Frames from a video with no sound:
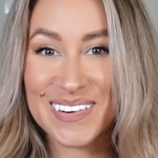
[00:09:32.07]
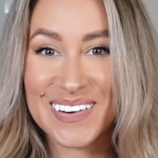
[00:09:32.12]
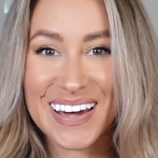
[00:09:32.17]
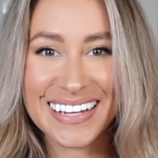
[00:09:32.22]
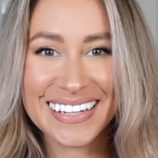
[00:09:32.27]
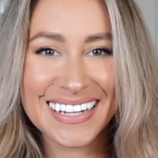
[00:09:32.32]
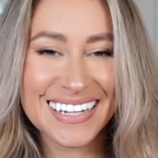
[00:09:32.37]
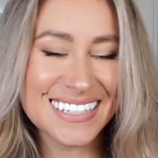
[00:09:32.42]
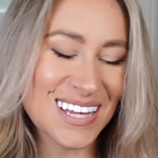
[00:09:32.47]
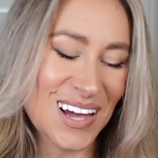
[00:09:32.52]

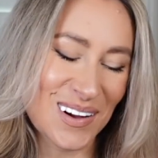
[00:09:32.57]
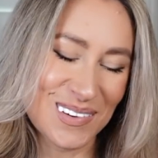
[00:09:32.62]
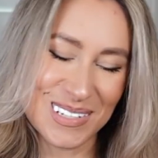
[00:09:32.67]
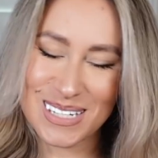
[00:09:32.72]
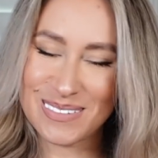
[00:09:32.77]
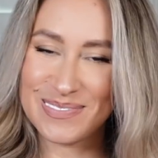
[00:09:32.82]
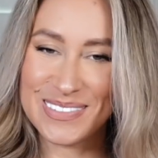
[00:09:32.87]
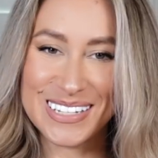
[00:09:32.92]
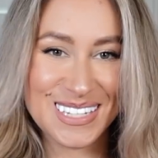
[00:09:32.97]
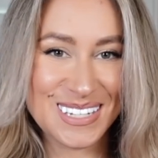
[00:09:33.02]
it. Let's
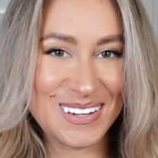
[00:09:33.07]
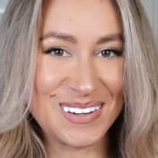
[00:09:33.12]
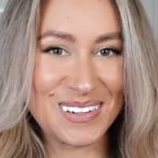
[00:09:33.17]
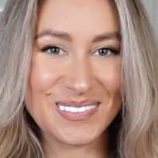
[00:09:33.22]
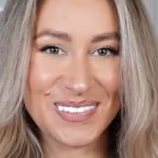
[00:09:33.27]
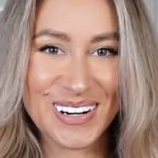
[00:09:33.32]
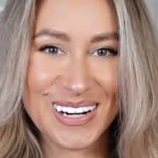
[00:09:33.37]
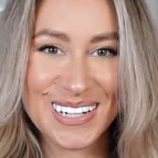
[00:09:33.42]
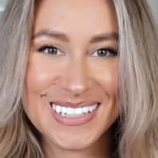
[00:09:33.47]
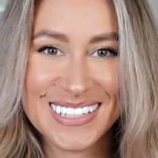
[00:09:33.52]
host Miss
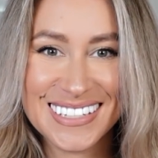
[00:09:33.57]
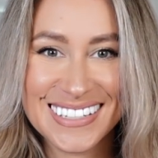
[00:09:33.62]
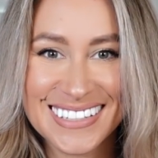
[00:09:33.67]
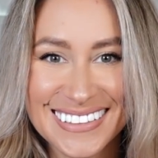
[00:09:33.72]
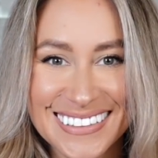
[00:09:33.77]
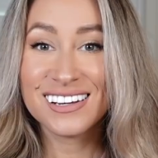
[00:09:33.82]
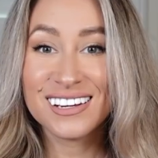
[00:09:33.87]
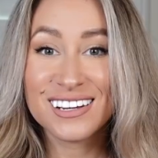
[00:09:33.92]
Universe.